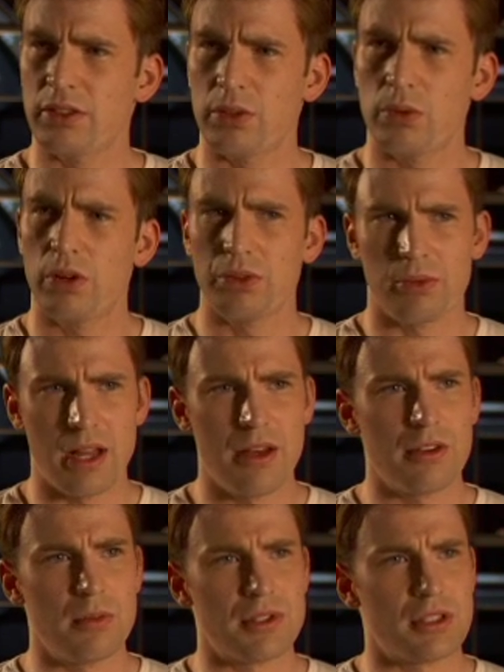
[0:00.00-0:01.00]
The world
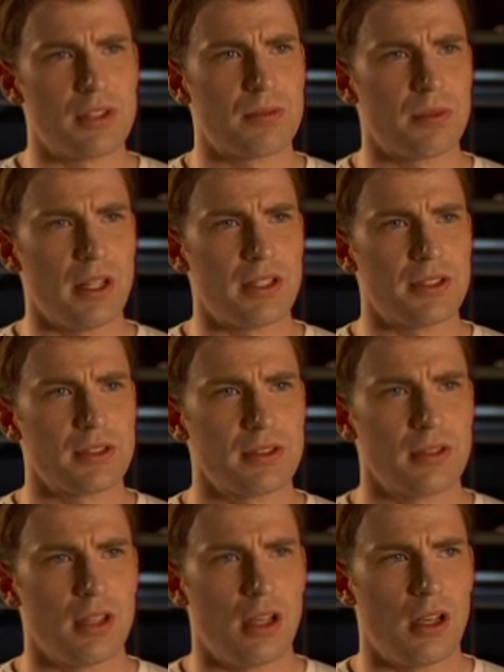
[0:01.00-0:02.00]
around him is a different place.
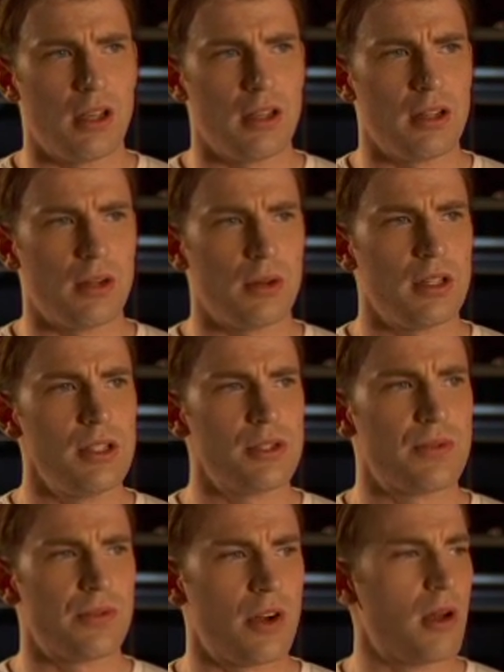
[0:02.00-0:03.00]
Uh, you know, he's
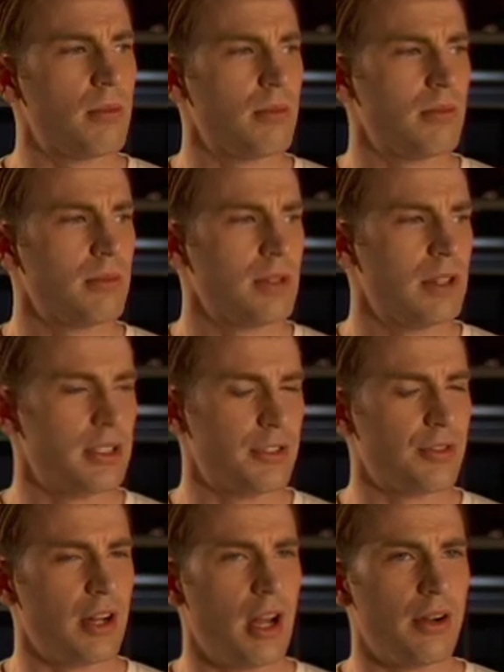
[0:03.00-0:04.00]
from a
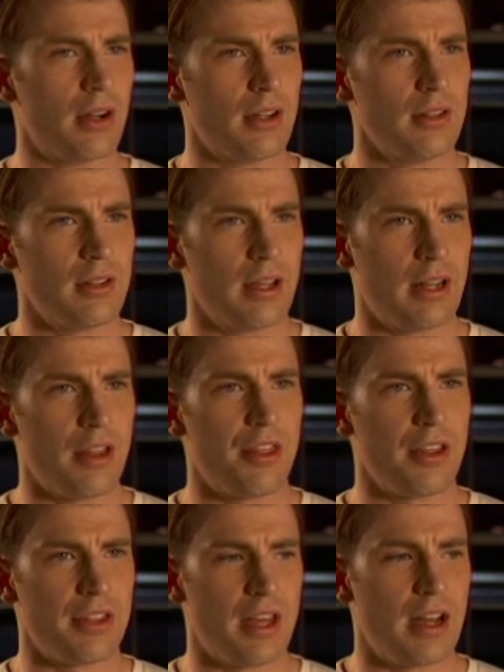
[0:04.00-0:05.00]
different era, and I
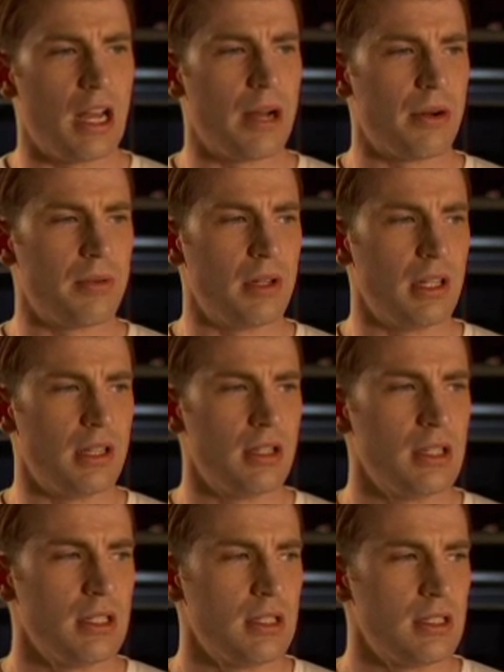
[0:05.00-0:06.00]
think that era really
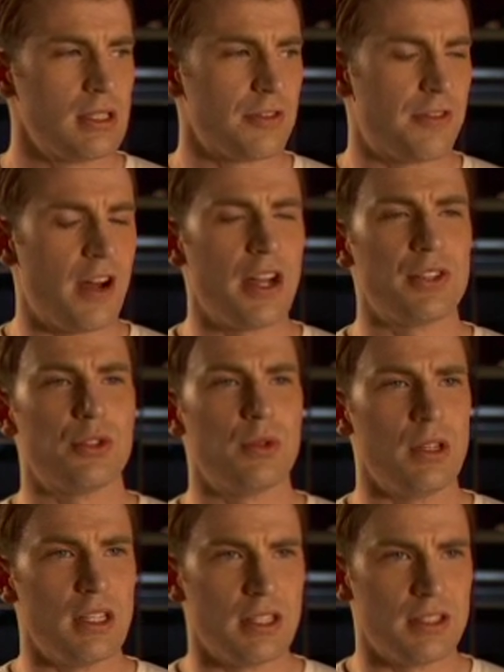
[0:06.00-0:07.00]
defines who
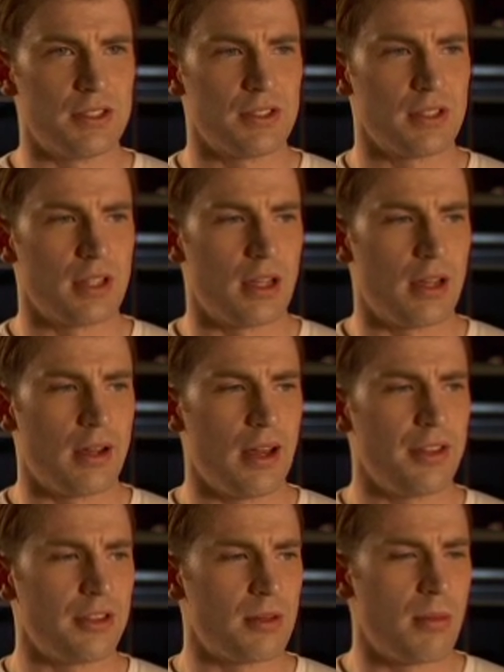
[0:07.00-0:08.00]
he is. Uh,
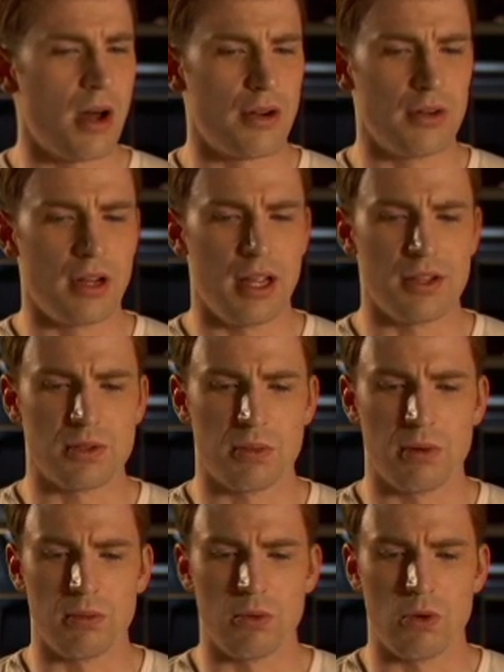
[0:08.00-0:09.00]
I think the modern day is a
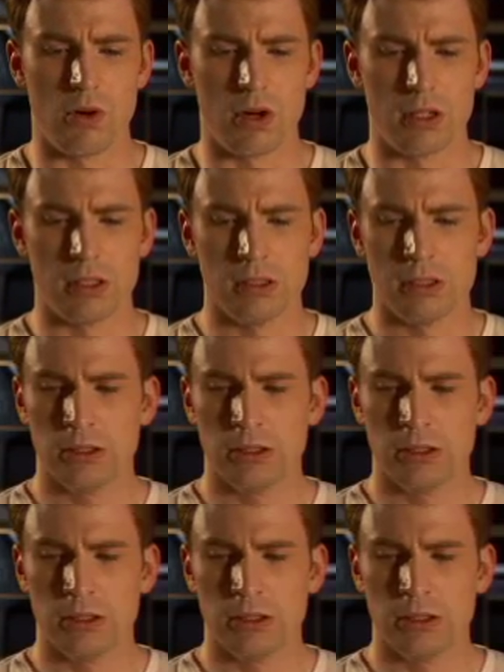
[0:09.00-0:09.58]
bit more